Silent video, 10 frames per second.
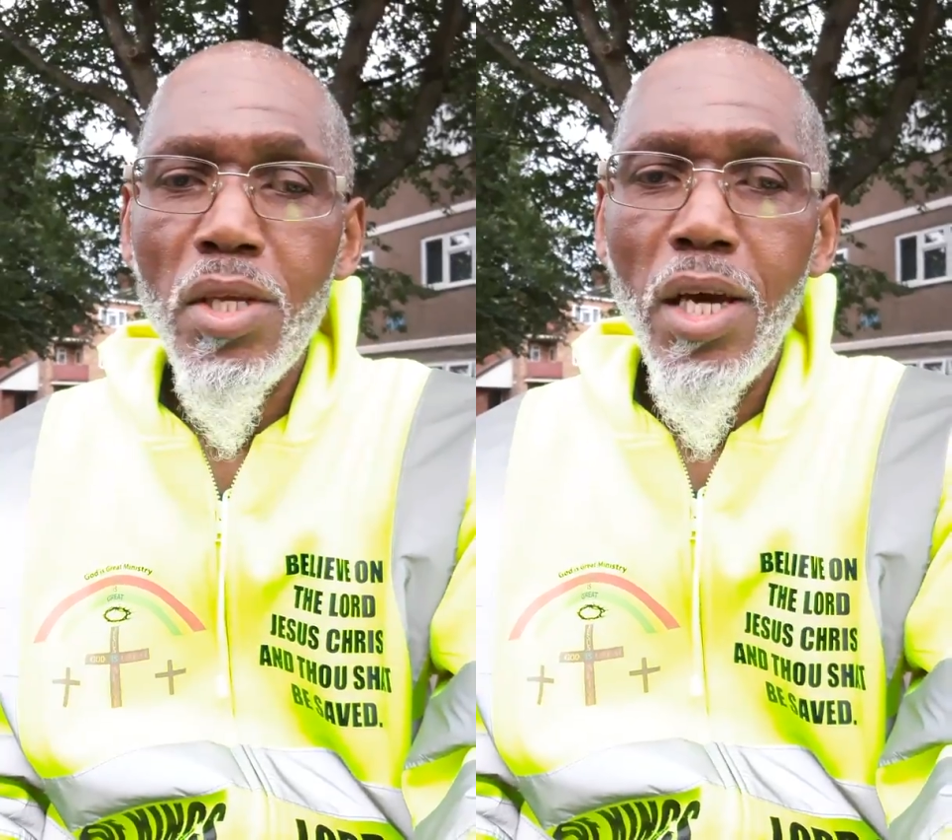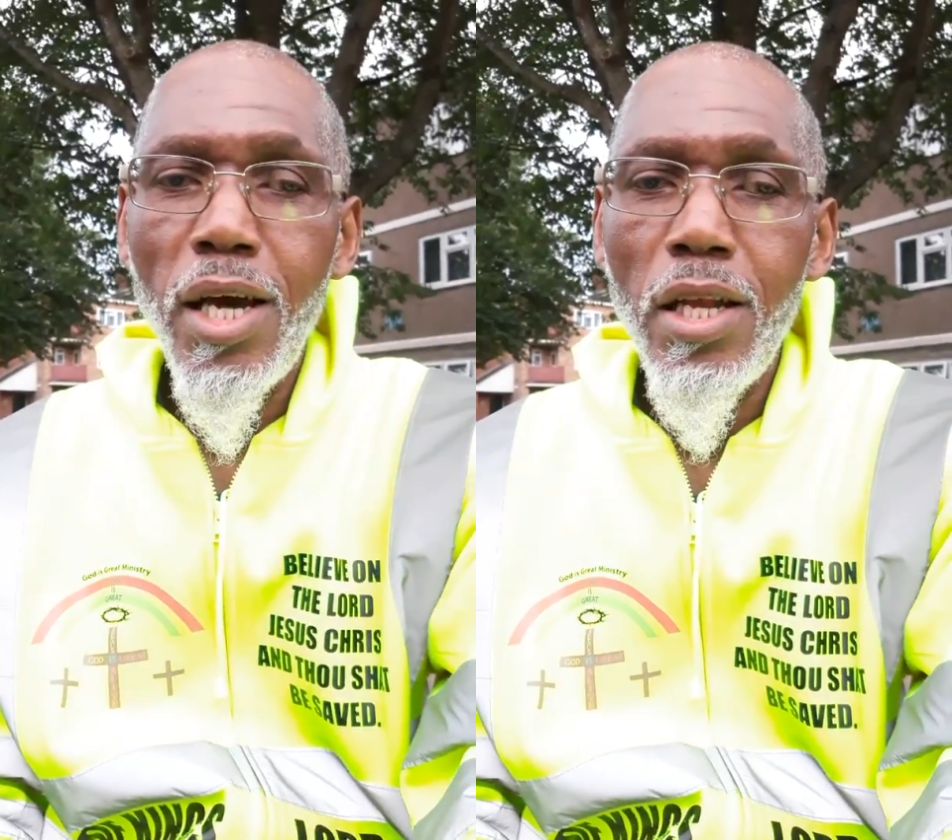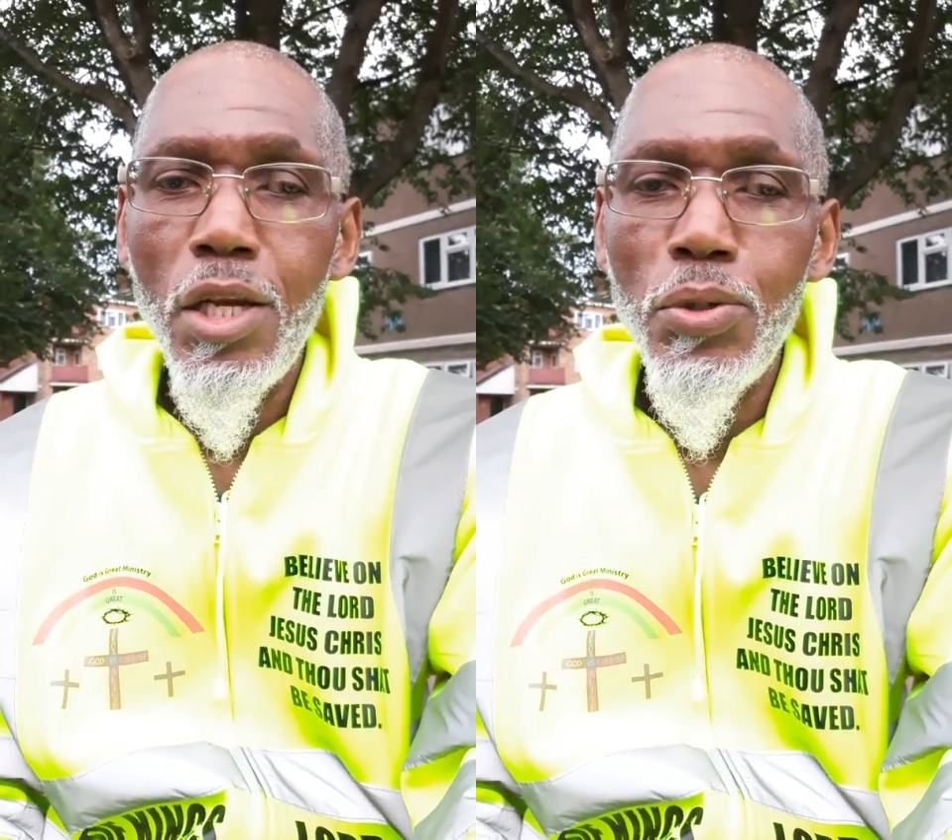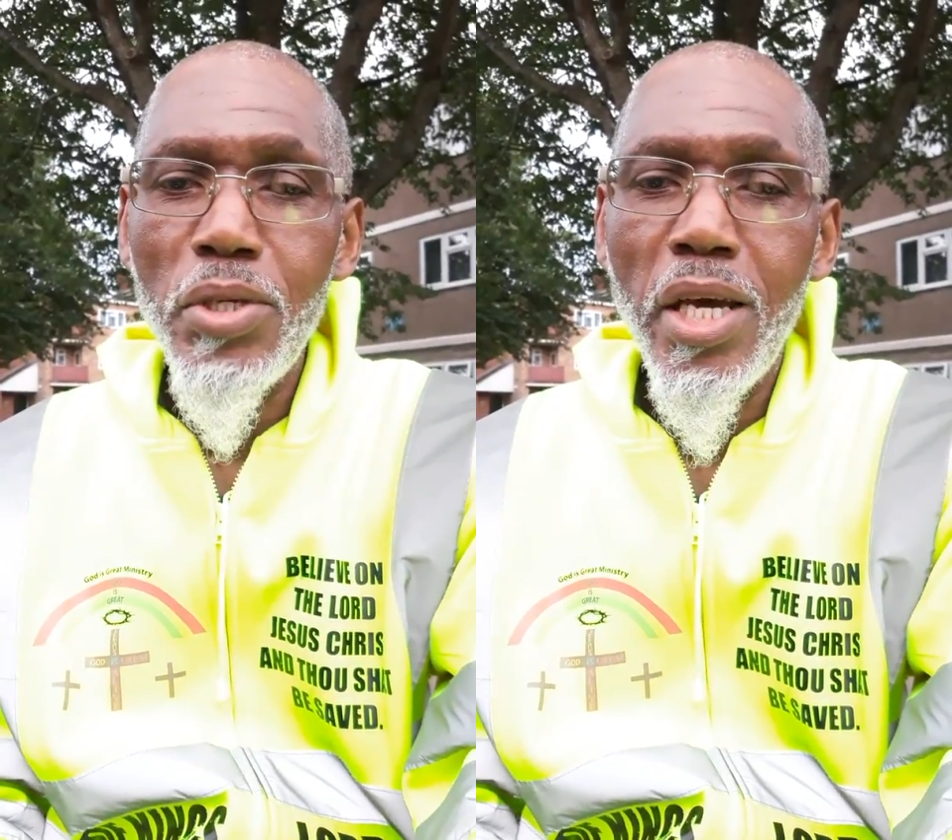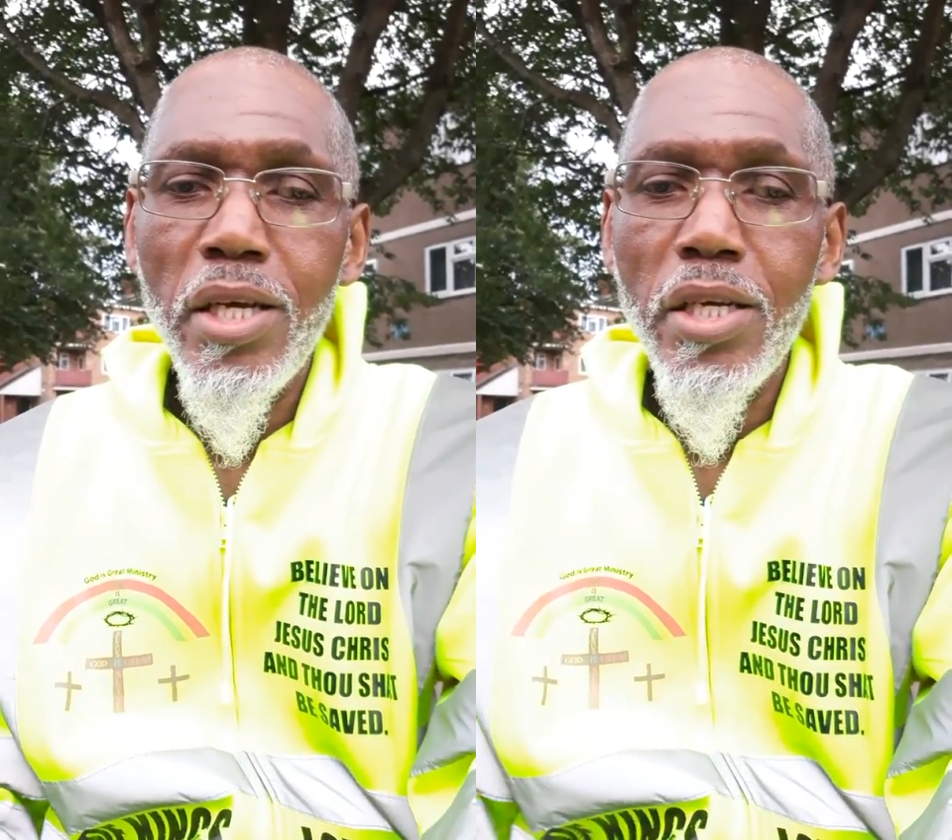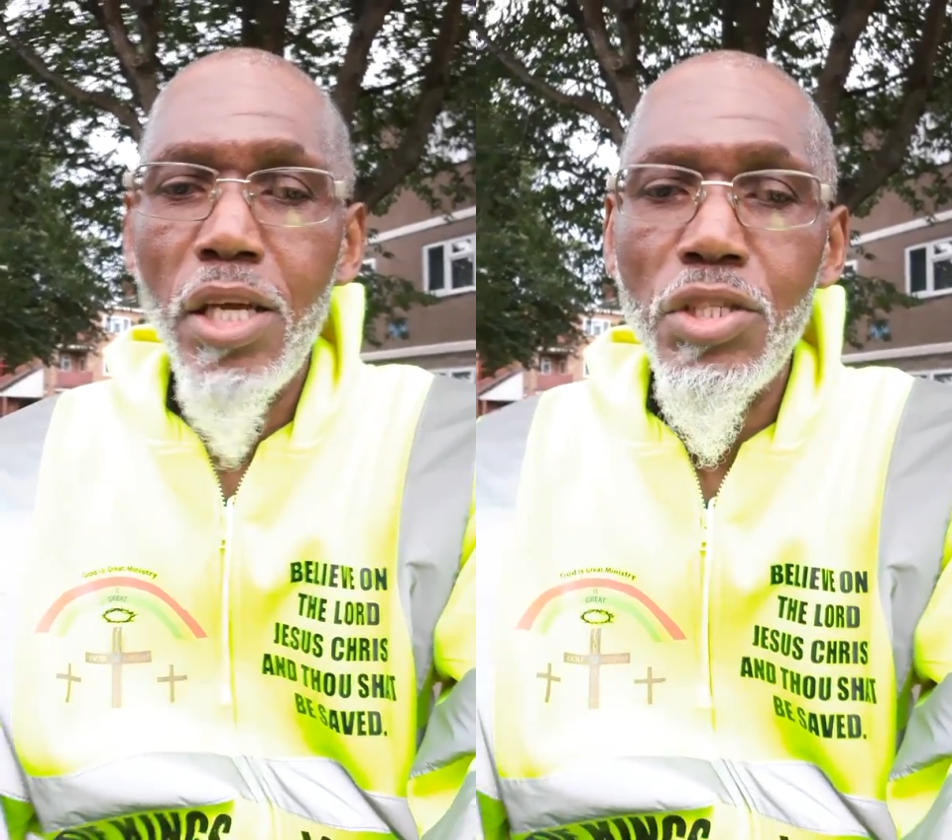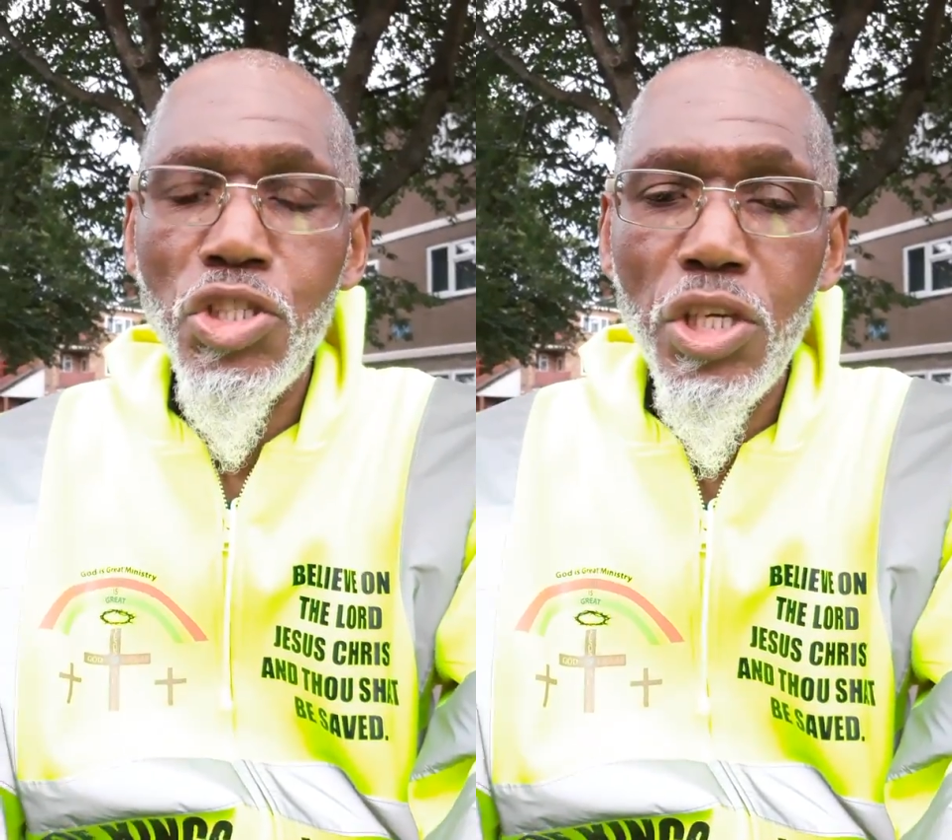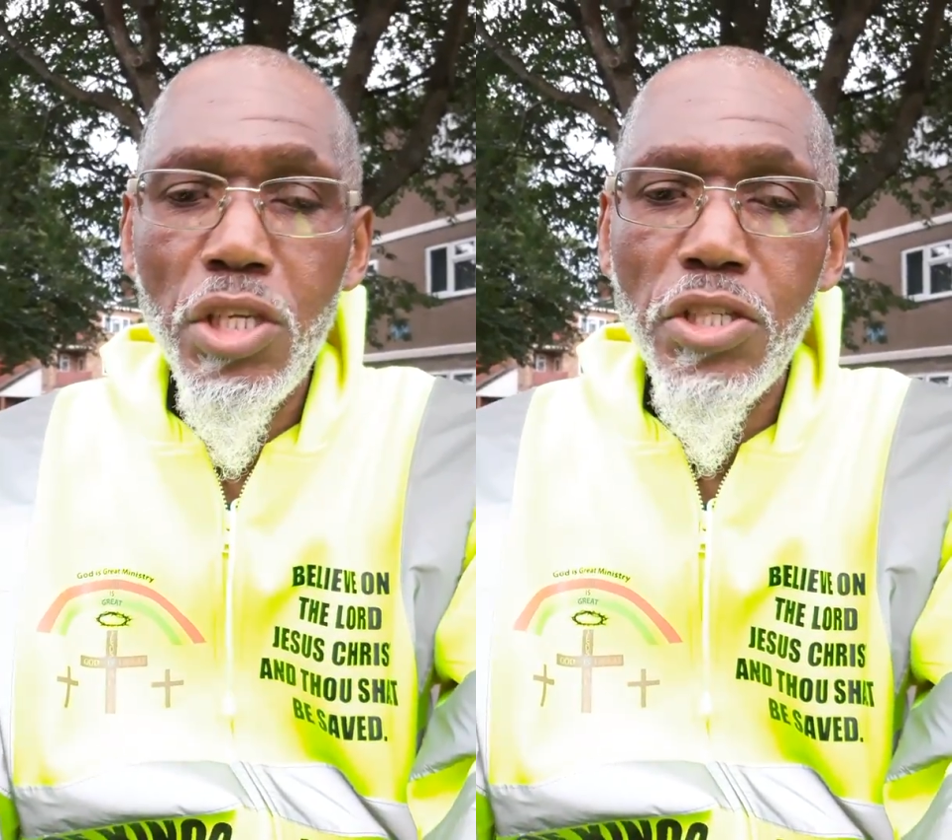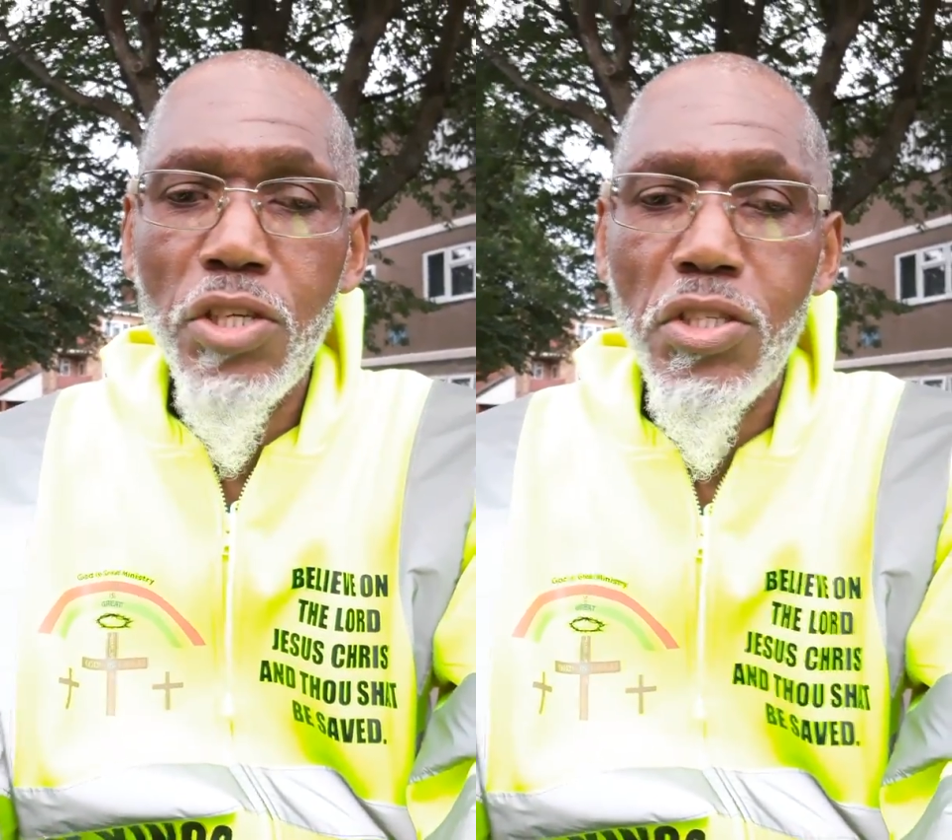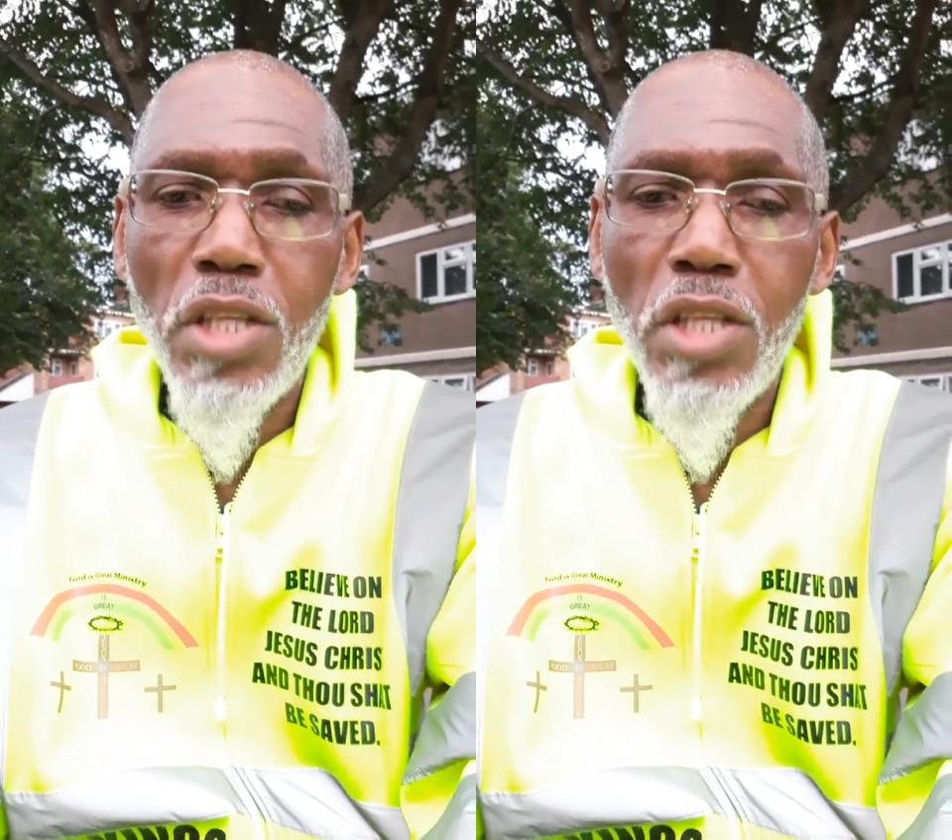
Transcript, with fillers: Hallelujah. In Jesus'